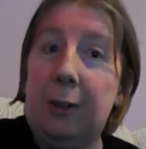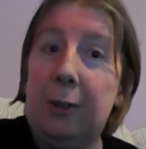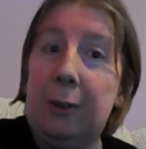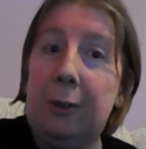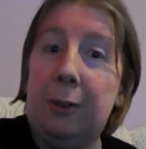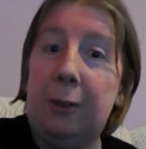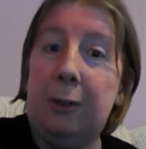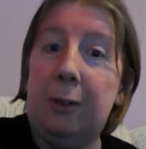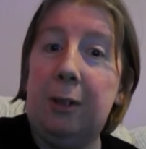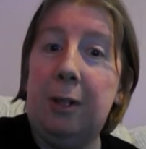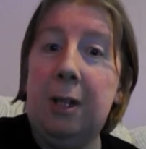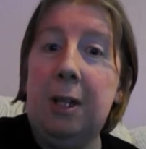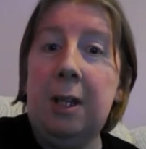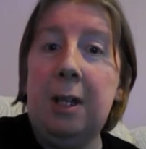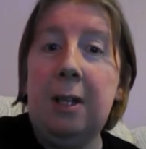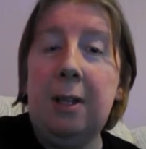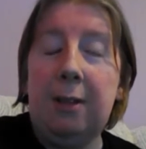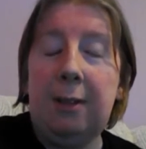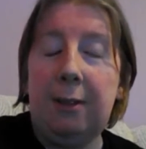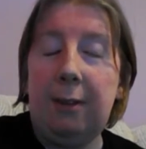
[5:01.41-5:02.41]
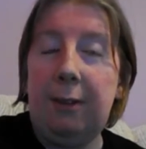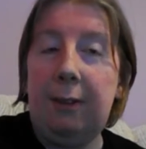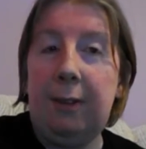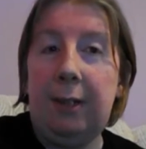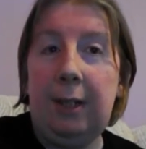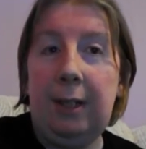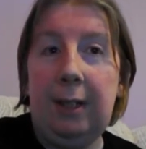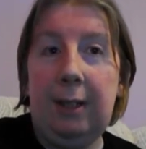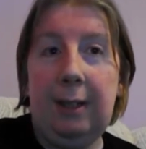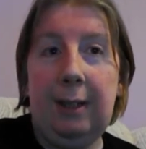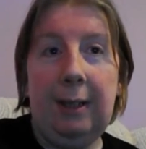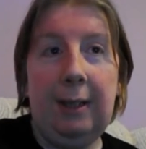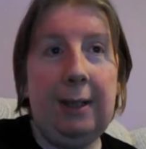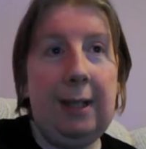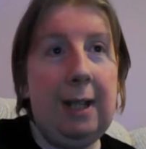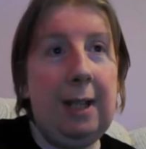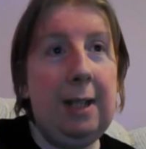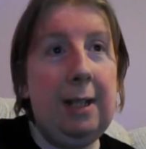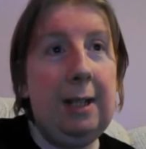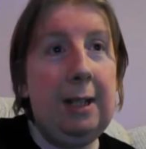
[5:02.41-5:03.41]
or something like
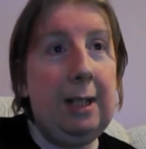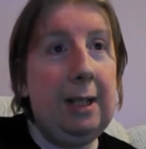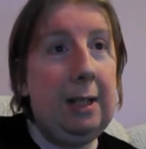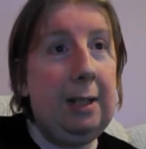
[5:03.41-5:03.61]
that.